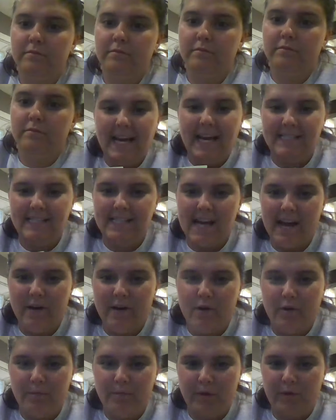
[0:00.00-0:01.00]
Guys, I
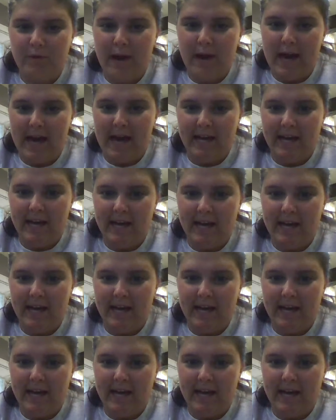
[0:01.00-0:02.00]
hope you had a
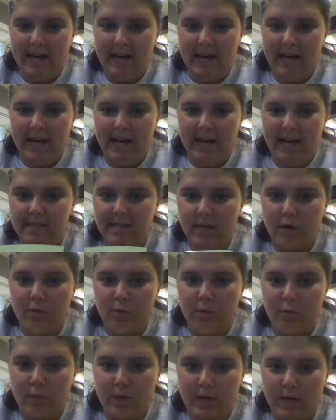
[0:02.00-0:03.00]
fantastic
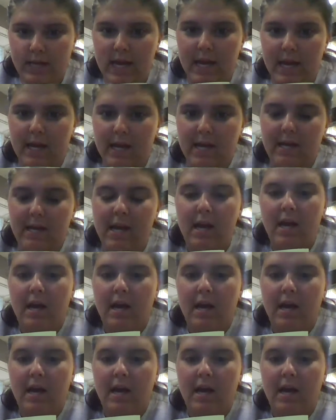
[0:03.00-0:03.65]
weekend.